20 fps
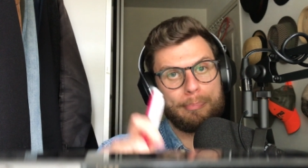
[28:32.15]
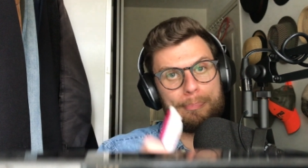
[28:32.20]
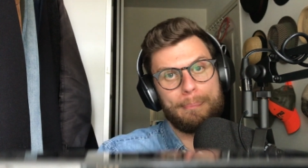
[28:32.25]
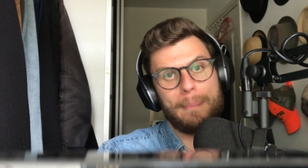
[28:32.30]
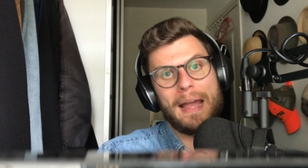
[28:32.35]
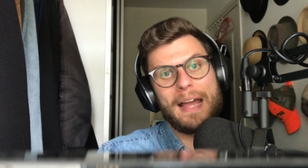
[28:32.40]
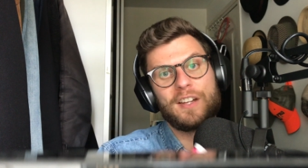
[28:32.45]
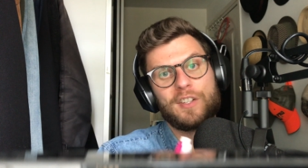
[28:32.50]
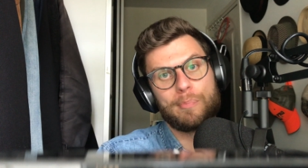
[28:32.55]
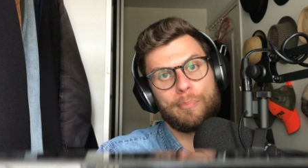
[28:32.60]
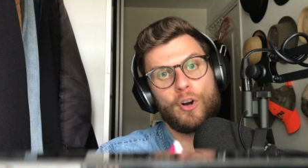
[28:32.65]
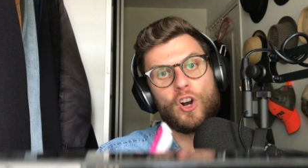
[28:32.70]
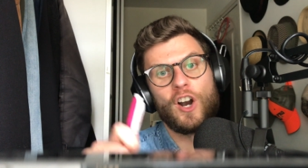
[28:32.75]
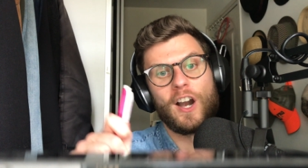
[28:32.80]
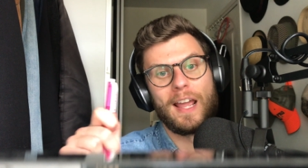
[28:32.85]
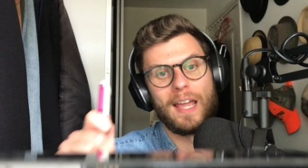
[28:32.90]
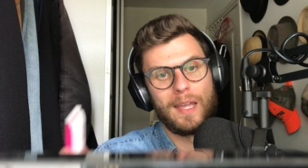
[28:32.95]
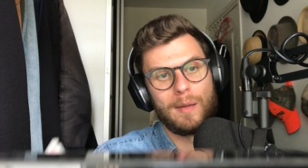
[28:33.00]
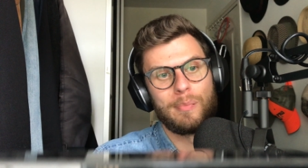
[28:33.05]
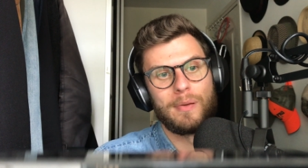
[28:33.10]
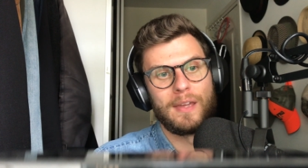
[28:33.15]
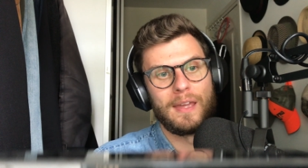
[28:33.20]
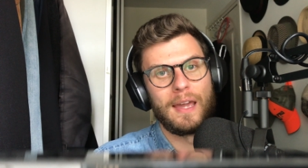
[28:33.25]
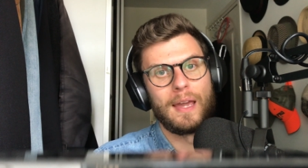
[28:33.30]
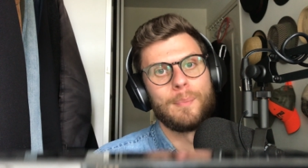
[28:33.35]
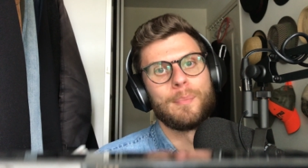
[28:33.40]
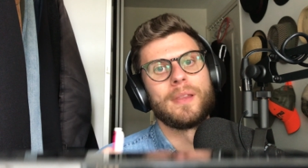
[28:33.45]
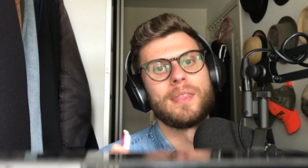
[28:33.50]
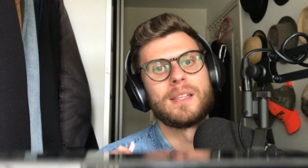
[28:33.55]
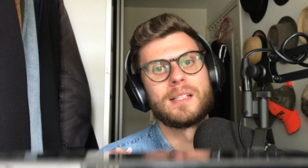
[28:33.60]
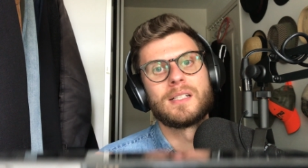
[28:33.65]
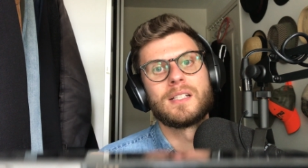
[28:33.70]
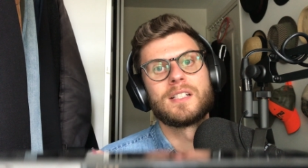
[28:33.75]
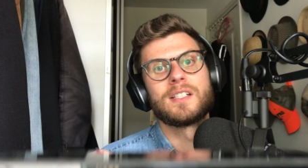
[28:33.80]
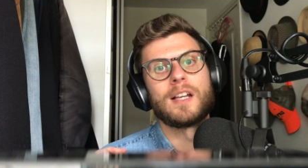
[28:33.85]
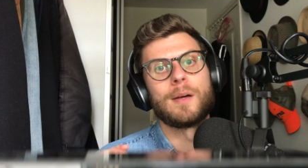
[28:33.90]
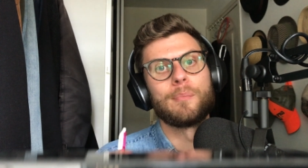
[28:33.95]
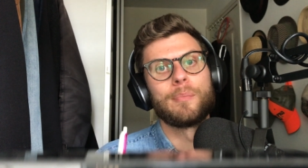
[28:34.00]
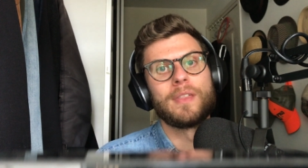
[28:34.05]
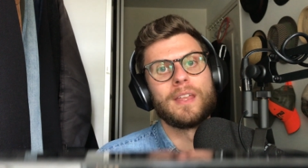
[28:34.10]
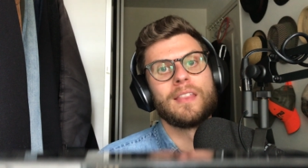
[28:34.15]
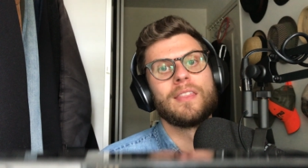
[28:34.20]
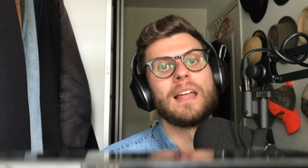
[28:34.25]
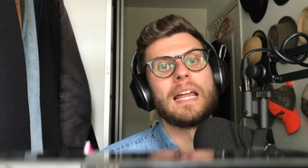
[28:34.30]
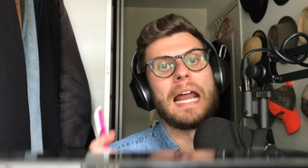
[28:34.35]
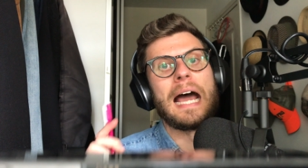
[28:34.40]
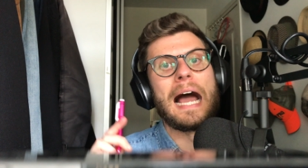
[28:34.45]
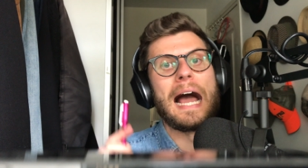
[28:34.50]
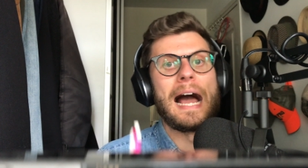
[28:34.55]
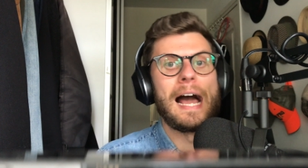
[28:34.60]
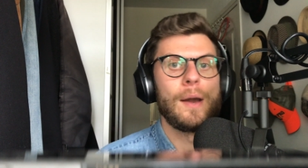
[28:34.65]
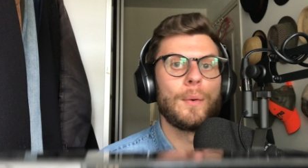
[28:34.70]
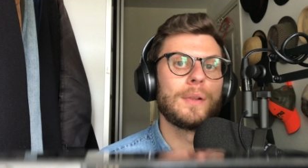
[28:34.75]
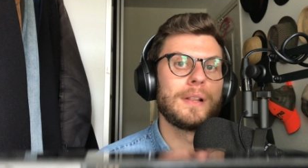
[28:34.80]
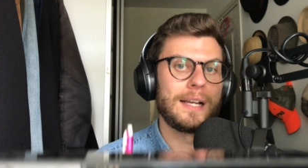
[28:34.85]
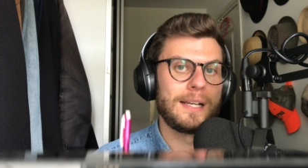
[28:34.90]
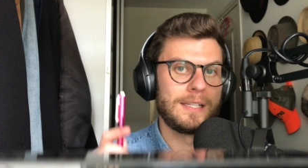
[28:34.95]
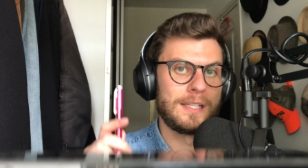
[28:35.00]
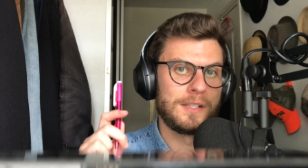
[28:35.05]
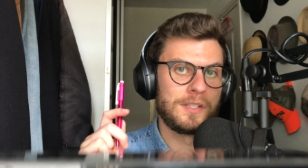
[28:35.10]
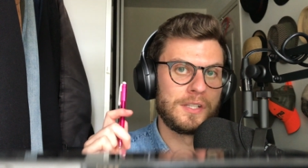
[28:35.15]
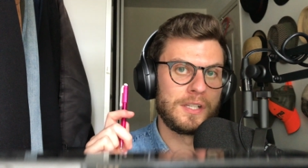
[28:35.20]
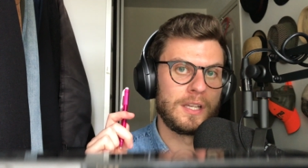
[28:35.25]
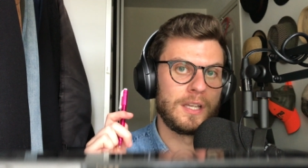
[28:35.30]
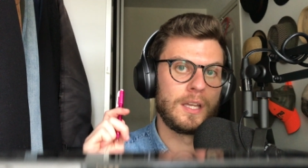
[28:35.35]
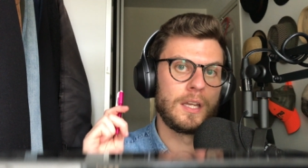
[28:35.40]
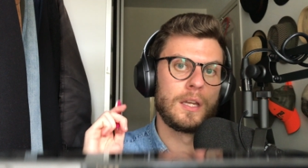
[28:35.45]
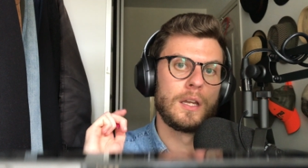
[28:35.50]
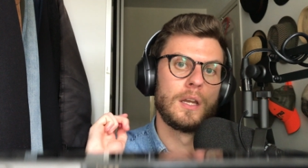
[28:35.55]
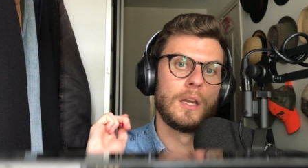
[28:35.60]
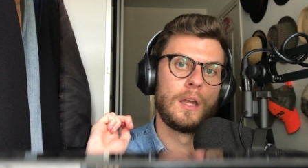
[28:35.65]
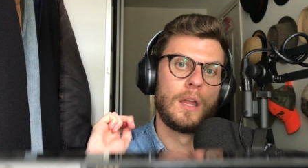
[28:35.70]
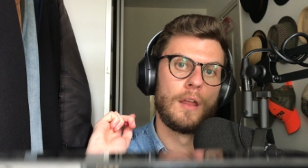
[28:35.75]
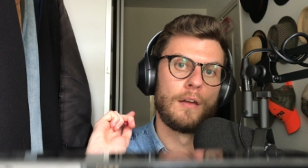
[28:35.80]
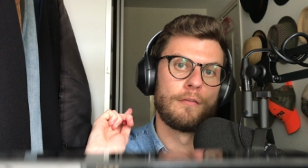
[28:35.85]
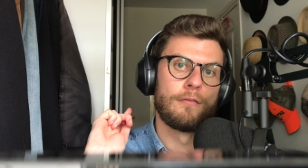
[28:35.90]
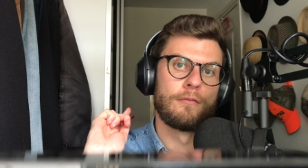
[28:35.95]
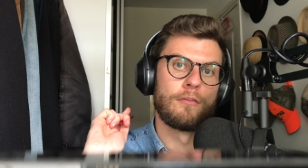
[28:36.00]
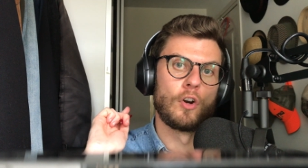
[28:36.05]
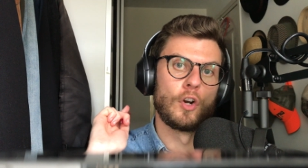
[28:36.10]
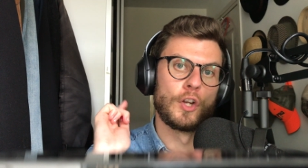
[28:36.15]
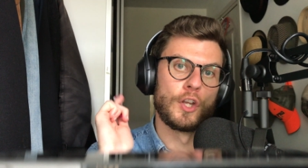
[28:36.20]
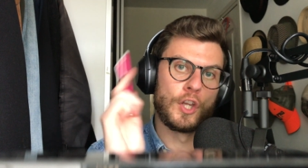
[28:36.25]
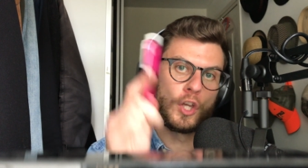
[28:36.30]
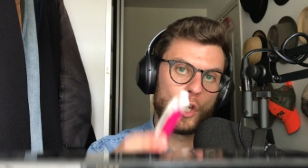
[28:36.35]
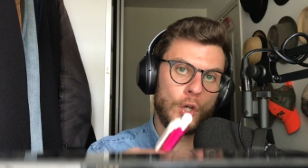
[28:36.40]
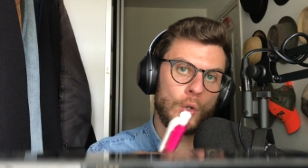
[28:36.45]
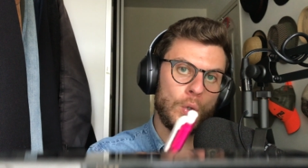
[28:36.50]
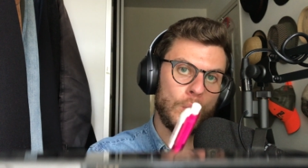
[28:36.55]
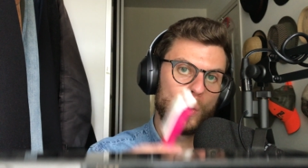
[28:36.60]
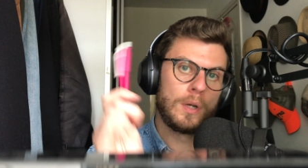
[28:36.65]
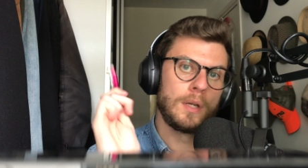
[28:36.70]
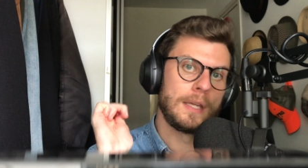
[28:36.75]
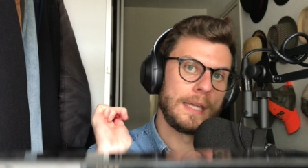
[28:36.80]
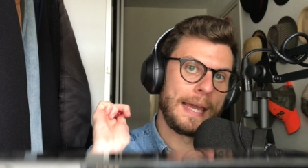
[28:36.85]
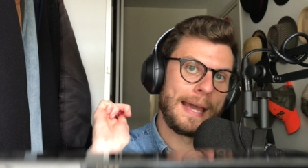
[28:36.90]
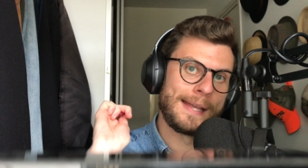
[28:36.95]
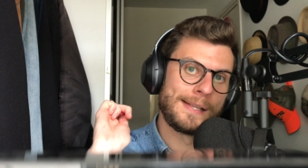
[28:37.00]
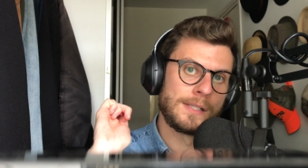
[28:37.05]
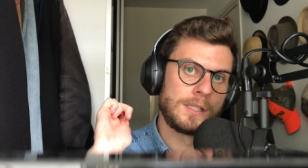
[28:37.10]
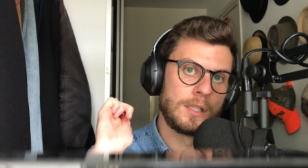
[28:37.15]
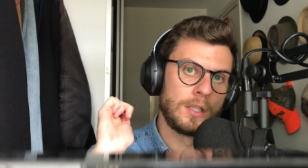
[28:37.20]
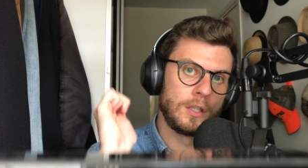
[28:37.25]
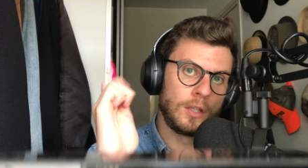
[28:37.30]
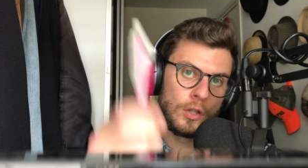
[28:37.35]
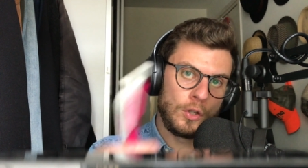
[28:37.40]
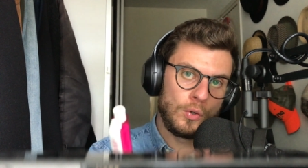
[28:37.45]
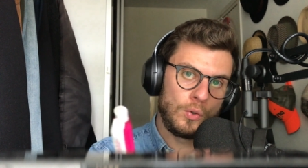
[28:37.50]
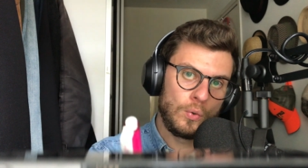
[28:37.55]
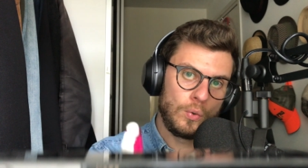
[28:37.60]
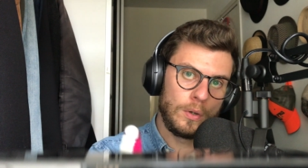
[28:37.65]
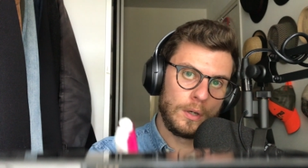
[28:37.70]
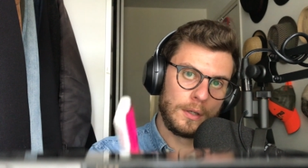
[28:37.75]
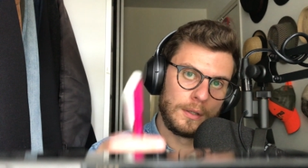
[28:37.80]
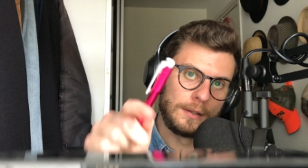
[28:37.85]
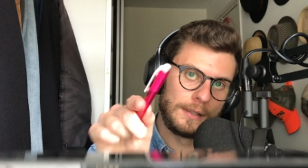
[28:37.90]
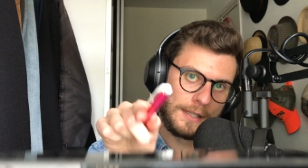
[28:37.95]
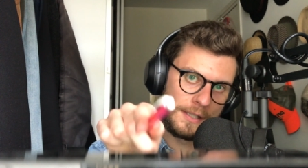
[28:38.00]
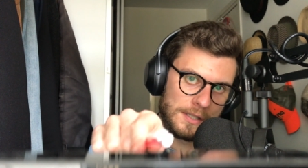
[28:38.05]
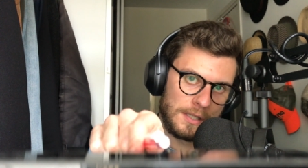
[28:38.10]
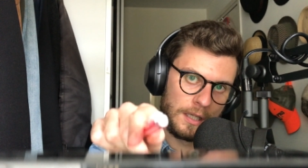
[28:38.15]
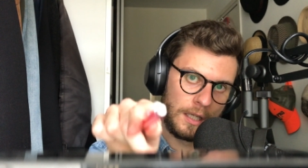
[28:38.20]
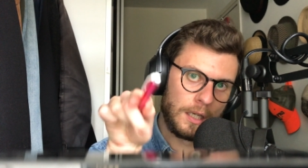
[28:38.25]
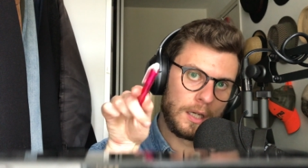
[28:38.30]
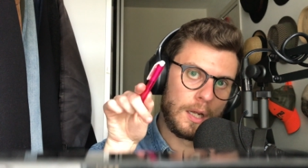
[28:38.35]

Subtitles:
as per APA, but this is something that I would like to see for you, yes, you listening